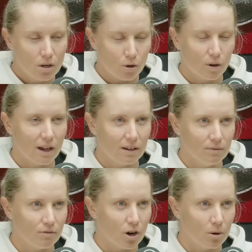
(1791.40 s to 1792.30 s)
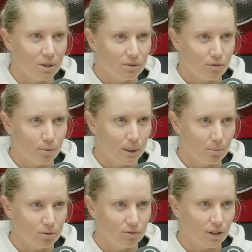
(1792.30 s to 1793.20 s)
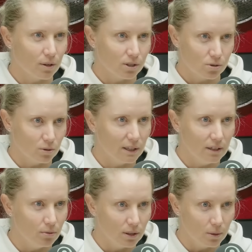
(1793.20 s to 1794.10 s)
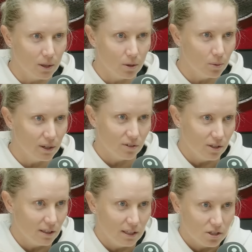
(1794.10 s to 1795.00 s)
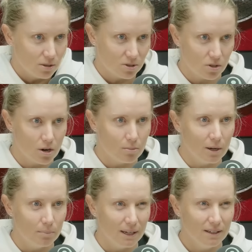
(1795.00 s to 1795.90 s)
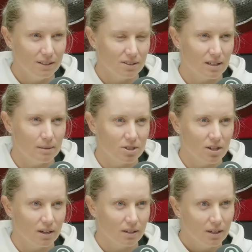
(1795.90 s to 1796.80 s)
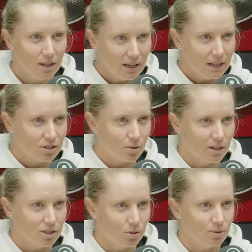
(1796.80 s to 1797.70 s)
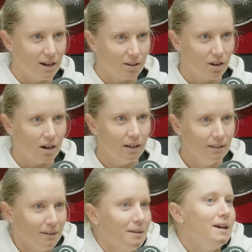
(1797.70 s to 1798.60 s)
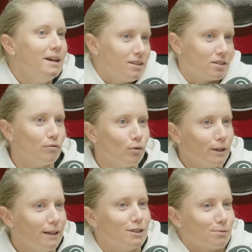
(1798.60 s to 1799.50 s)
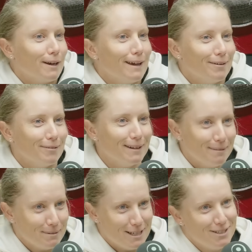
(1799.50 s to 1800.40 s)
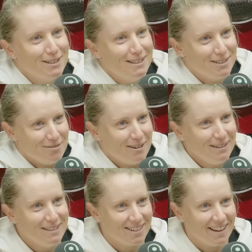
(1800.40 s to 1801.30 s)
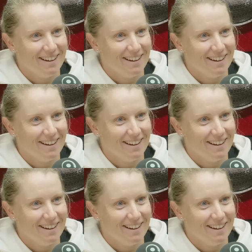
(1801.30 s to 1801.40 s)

create an environment for people to flourish or lead really well, whatever your leadership style might be. And it seems like he's quite a chilled out guy, except for when he gets run out when potentially isn't